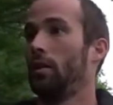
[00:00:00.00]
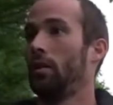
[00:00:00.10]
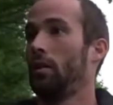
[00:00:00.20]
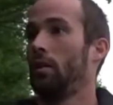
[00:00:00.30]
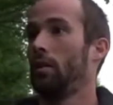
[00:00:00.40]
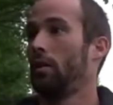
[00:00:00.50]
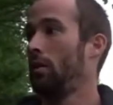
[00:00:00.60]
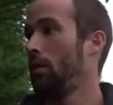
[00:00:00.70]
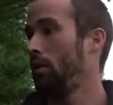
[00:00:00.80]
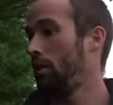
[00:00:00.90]

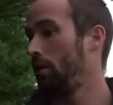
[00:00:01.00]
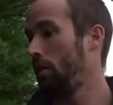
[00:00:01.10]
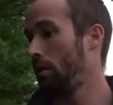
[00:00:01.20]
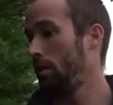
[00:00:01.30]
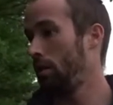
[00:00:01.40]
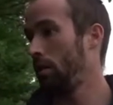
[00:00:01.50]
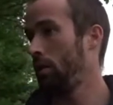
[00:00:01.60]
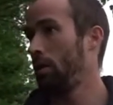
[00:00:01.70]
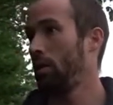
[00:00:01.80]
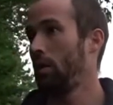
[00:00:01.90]

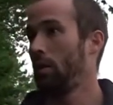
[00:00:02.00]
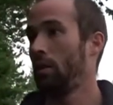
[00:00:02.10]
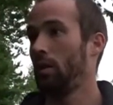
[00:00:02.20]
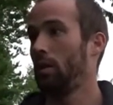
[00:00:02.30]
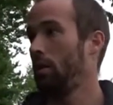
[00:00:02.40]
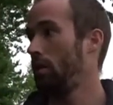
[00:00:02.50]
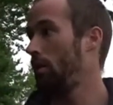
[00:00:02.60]
[no speech]